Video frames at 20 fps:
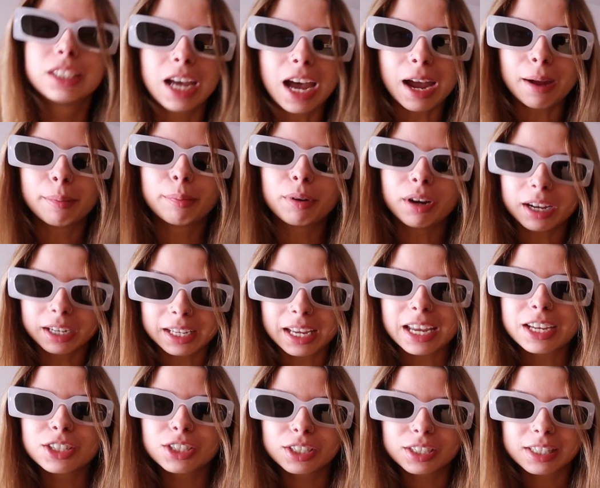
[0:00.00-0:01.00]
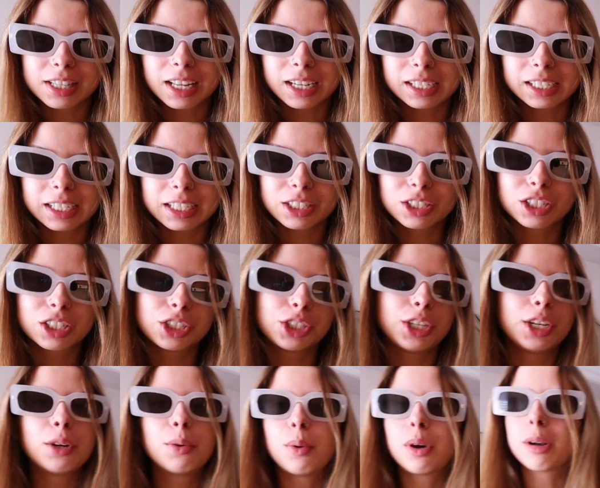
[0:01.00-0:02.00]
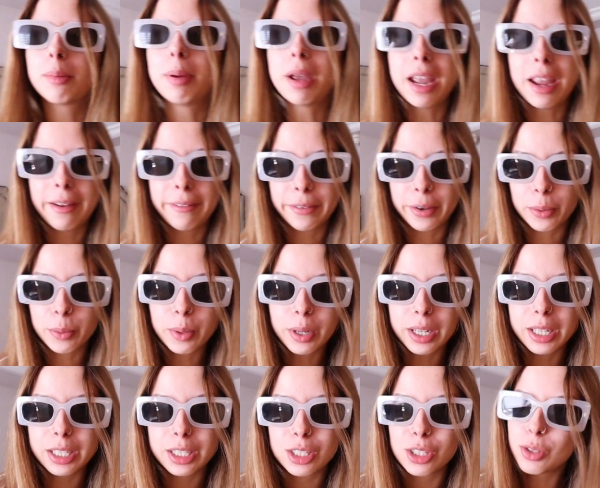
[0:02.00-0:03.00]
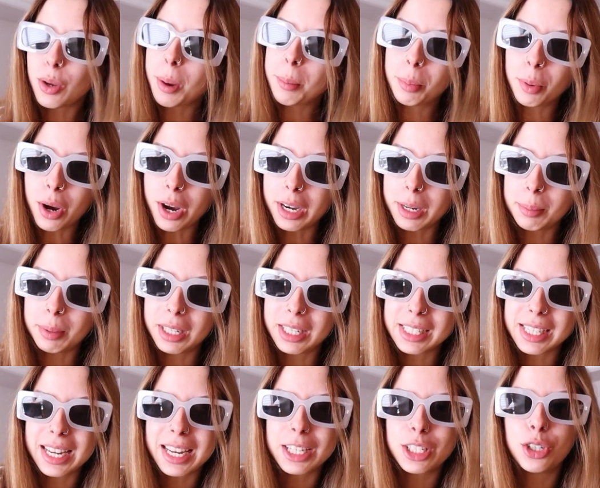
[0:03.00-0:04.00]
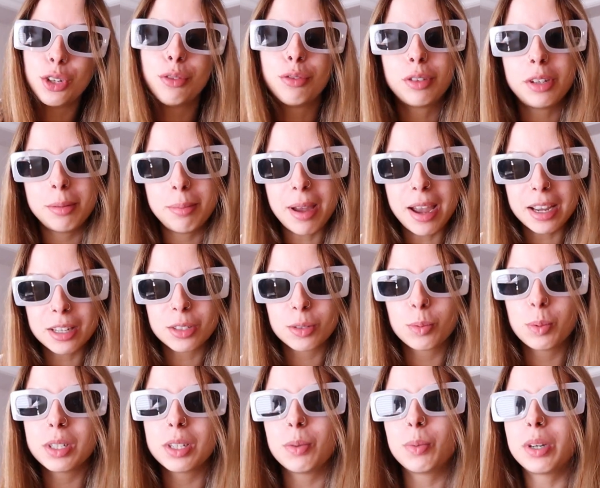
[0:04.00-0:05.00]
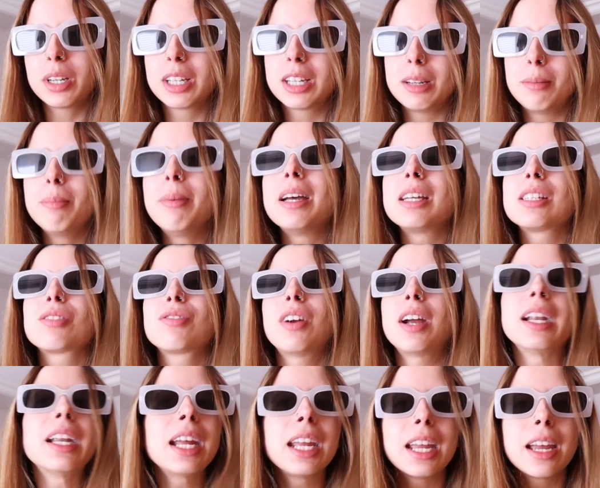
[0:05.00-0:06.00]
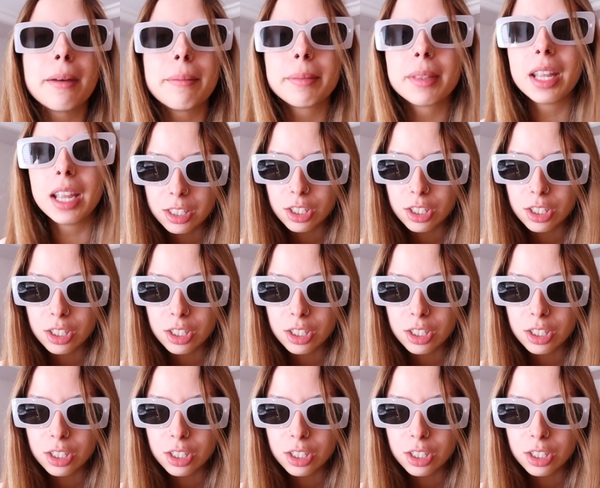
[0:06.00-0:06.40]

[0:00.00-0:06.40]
I brought Cage's luggage because she didn't want to pay for one, so I brought it because I get 2 free bags. What a good best friend I am.